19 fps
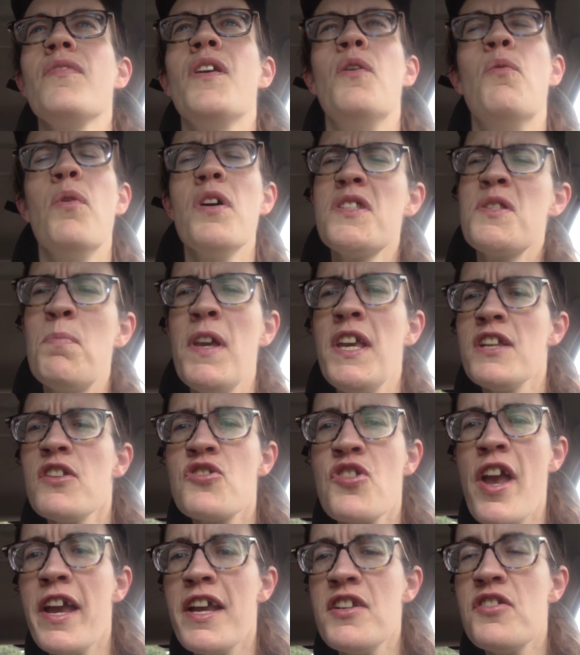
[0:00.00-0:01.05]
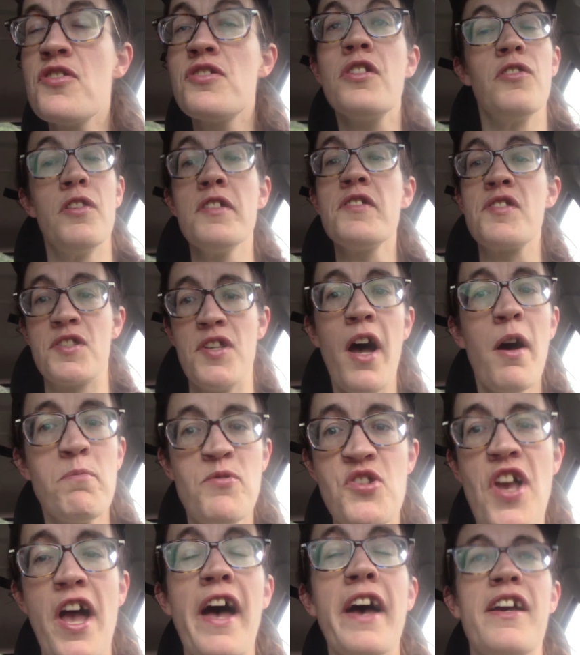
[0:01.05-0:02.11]
What's being changed? The
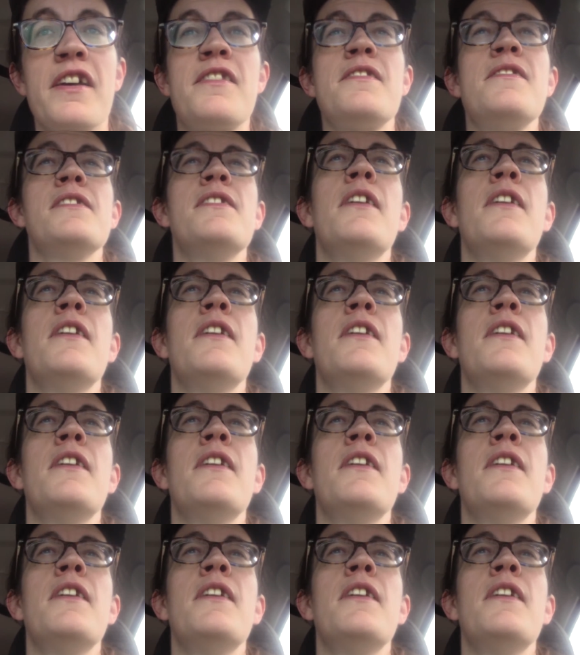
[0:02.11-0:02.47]
subject.